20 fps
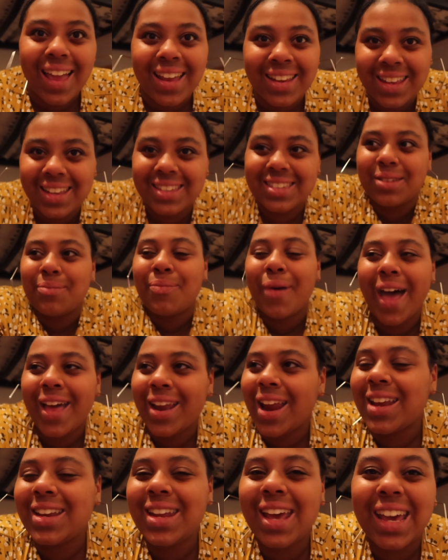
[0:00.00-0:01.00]
like this is a
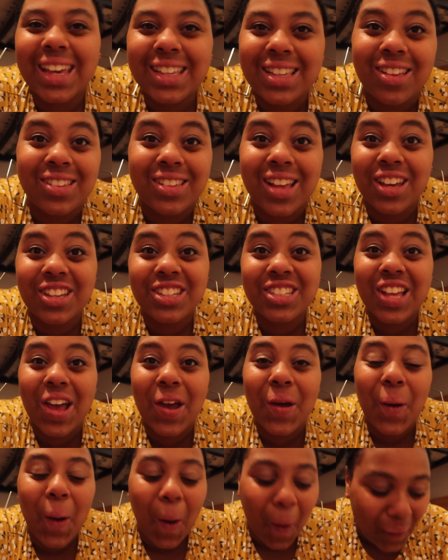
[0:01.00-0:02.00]
bad idea because I was like
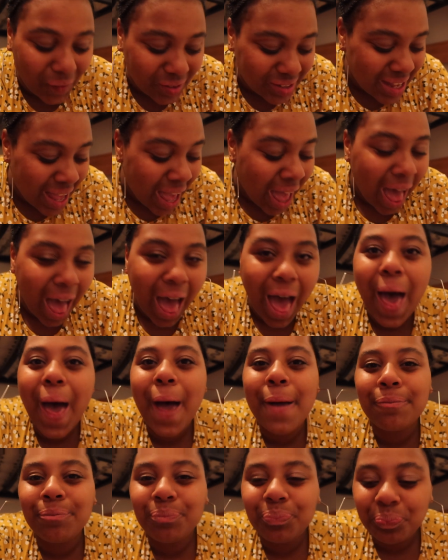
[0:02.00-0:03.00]
so cold
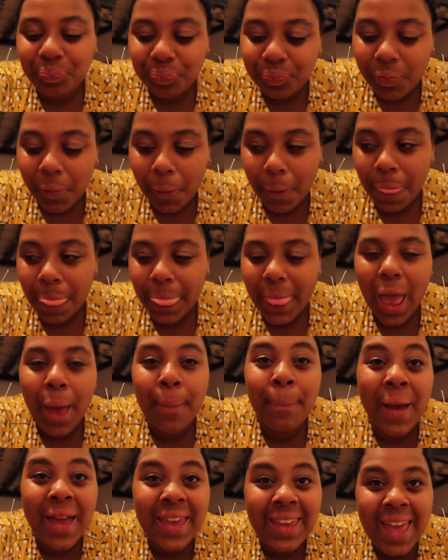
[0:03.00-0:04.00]
um
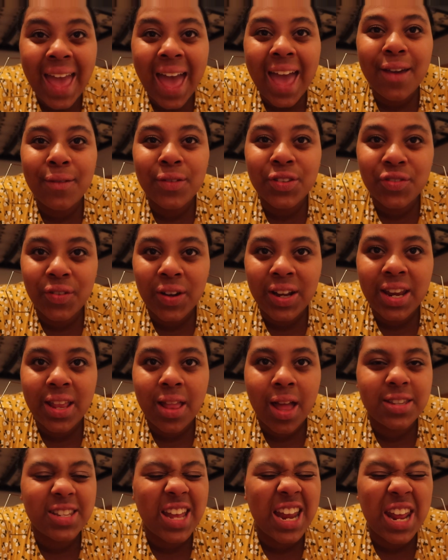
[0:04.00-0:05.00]
but yeah it was really
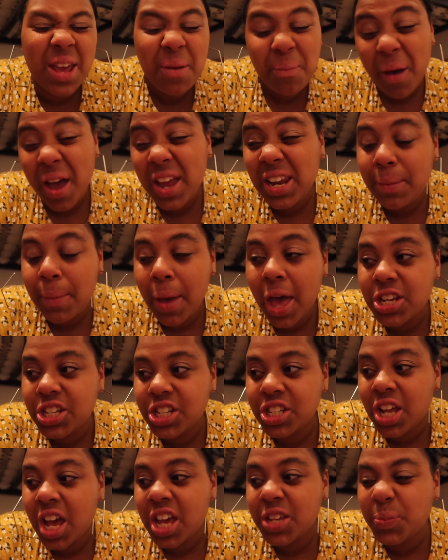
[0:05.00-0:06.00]
nice I didn't buy any
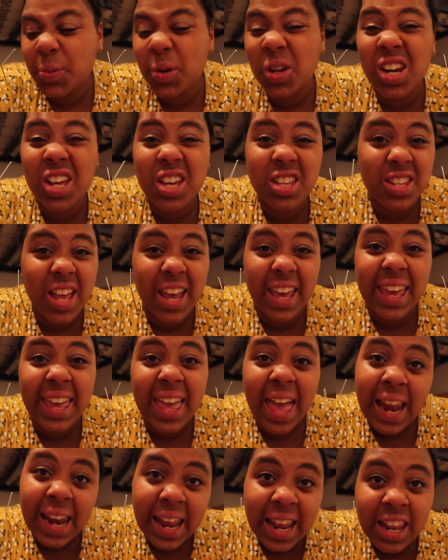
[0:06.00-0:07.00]
merchandise purely because I can
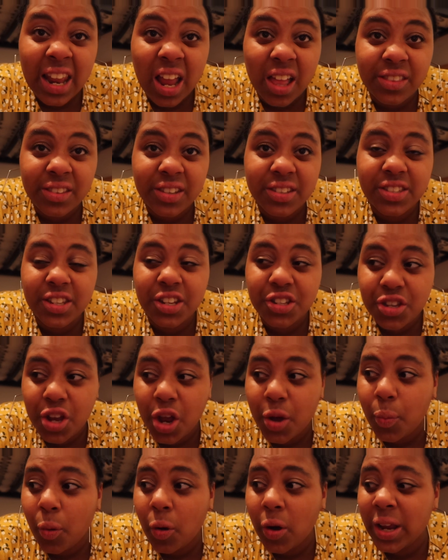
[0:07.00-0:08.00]
get it in London so there's
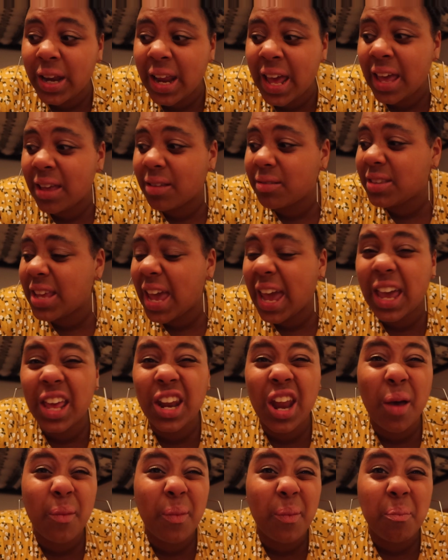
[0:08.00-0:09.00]
no point it
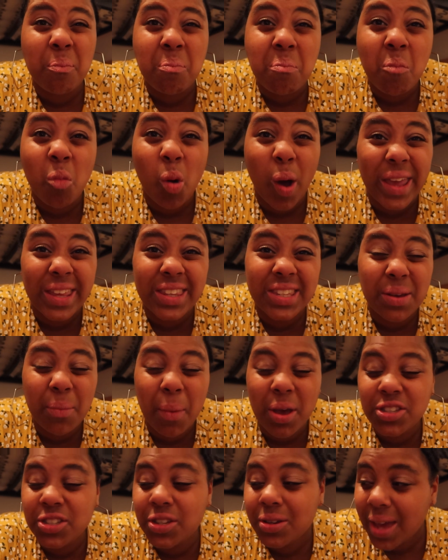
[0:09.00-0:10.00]
taking up weight in
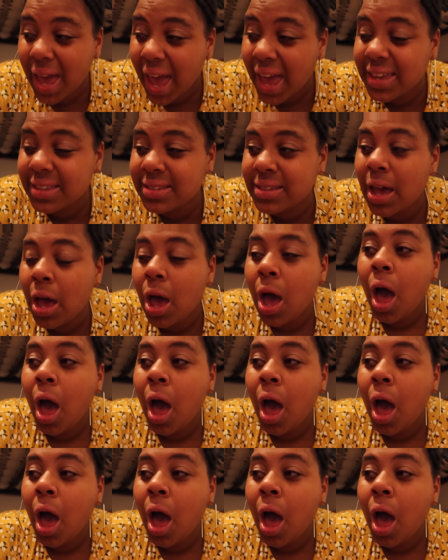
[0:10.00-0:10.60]
my suitcase